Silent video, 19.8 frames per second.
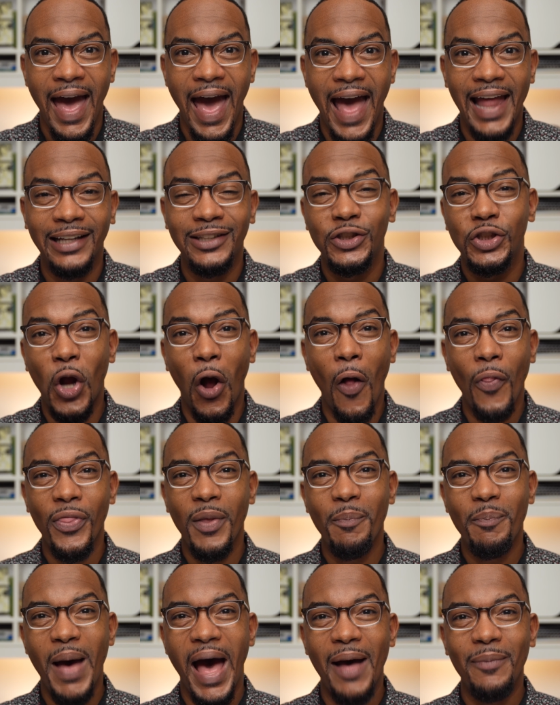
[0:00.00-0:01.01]
And John
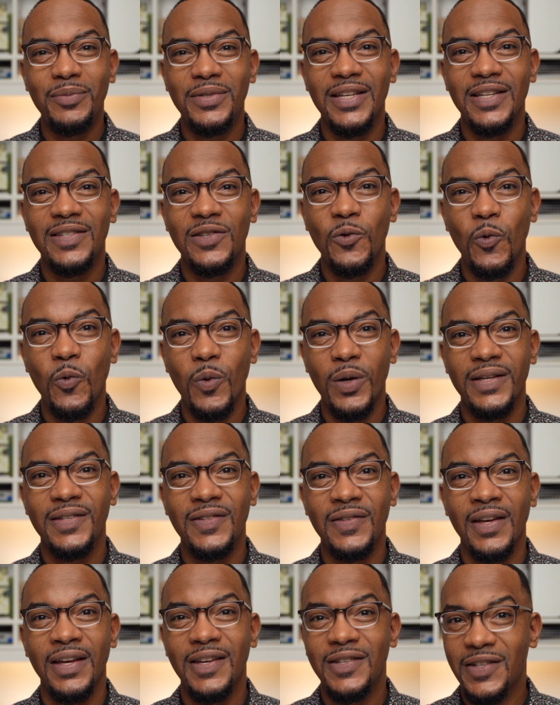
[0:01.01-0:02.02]
the Baptist, who
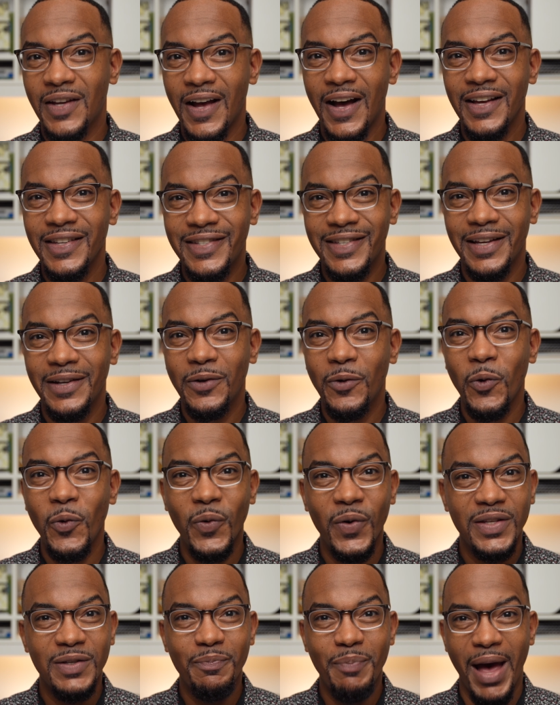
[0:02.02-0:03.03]
was his cousin, who
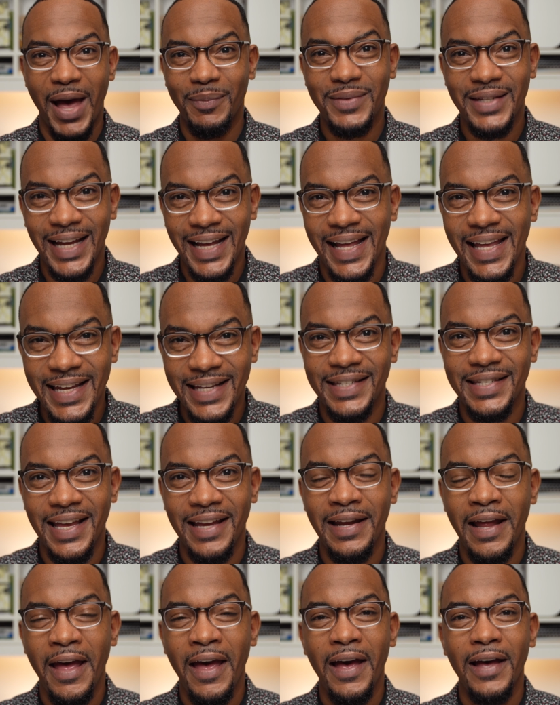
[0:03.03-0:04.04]
was
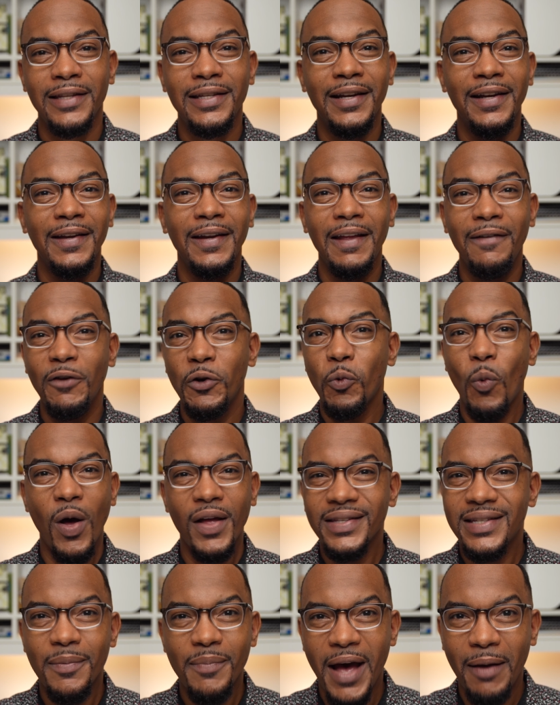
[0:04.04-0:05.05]
baptizing, didn't even
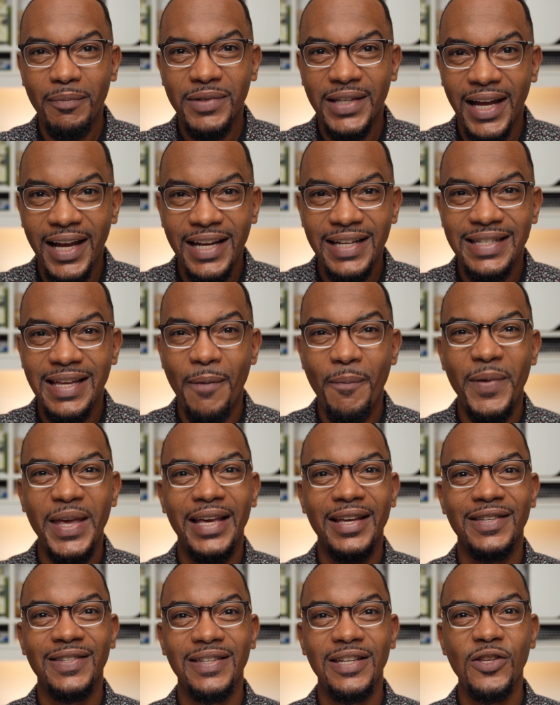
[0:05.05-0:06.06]
want to baptize him
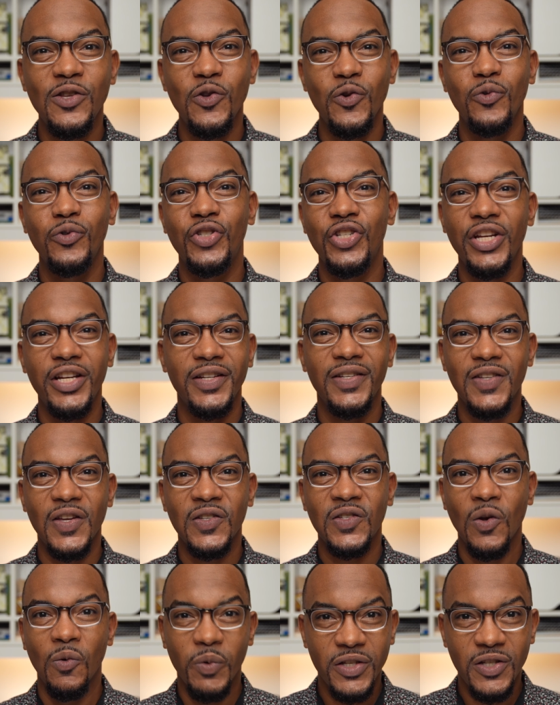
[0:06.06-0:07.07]
because he knew
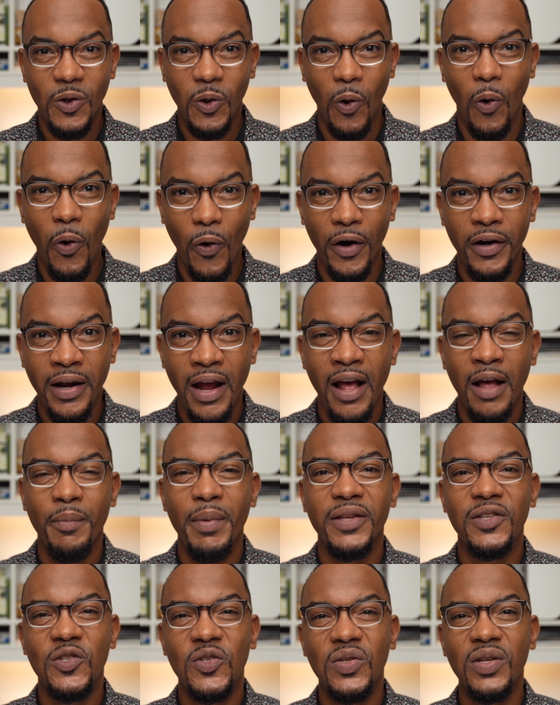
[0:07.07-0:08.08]
Jesus was Lord.
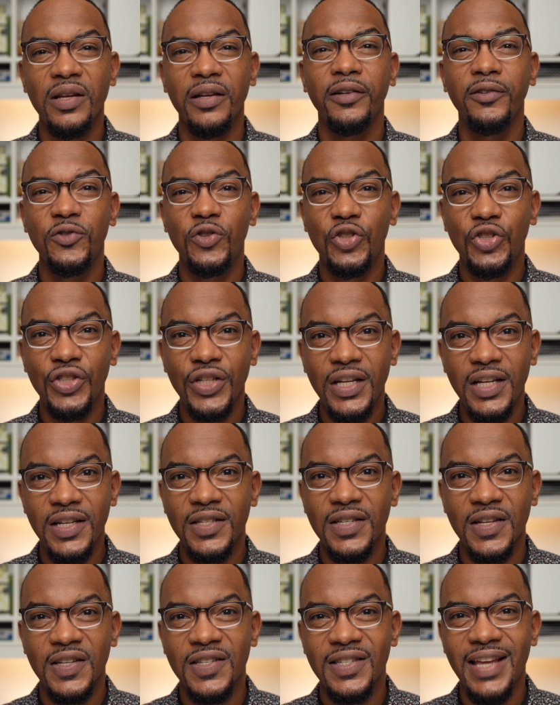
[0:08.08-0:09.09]
But still,
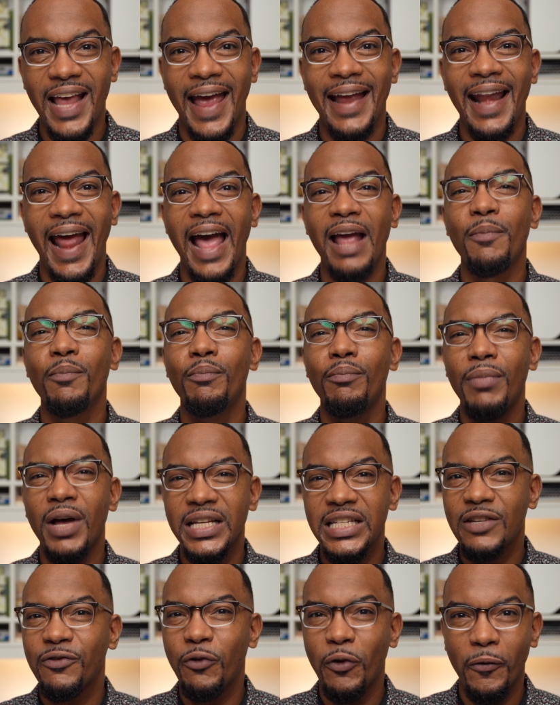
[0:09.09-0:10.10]
Jesus said, I
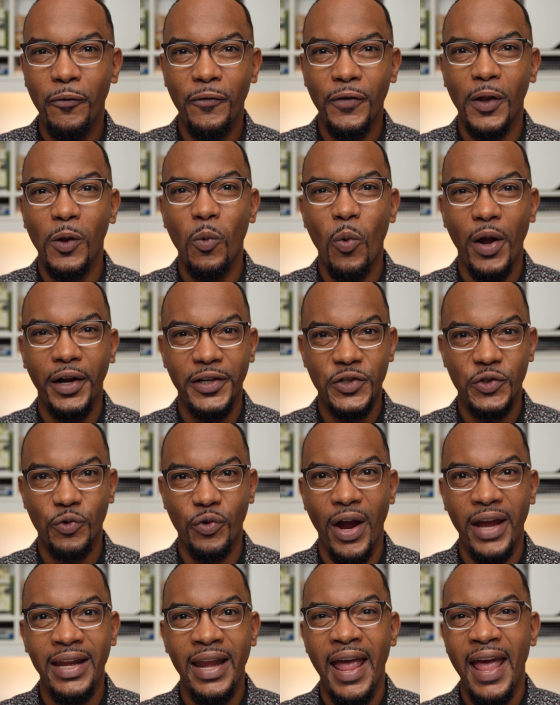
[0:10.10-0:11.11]
must fulfill what is
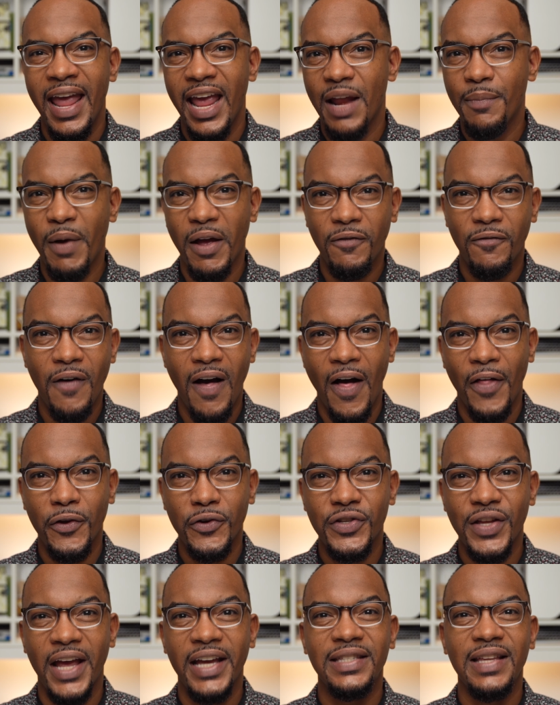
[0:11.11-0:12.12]
right in my
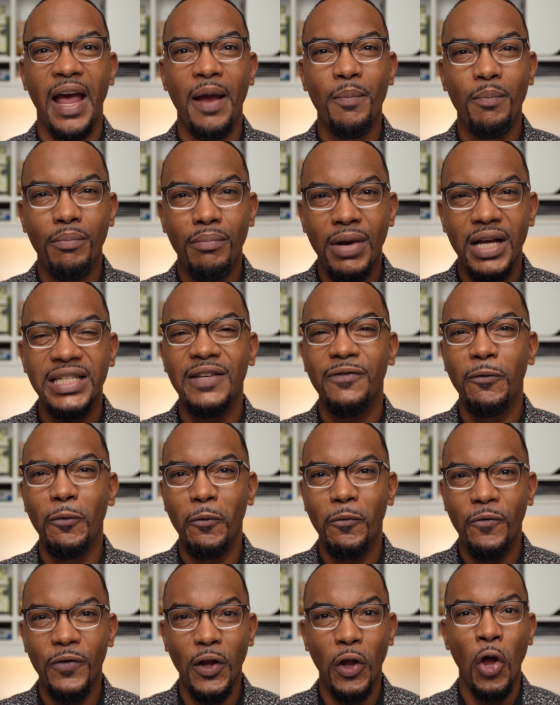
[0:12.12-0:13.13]
Father's eyes. I must
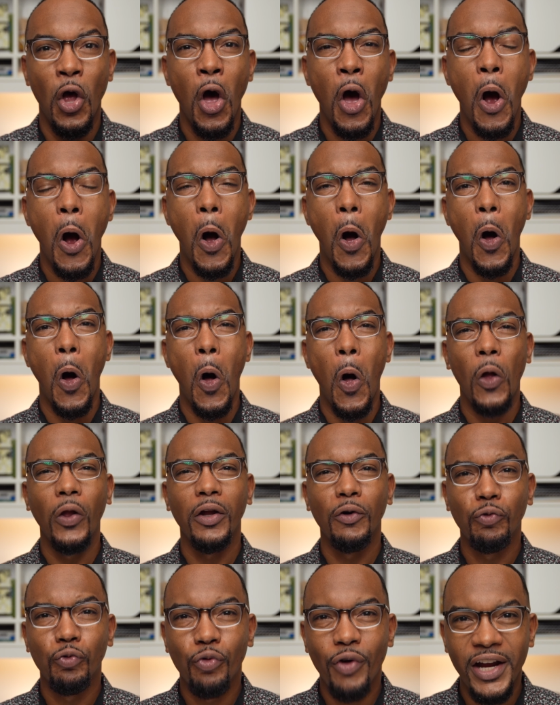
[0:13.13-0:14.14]
fulfill
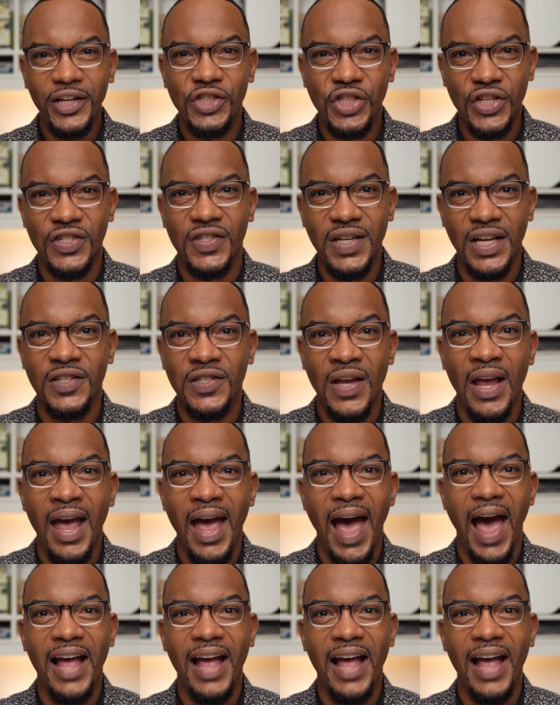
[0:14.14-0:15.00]
all righteousness.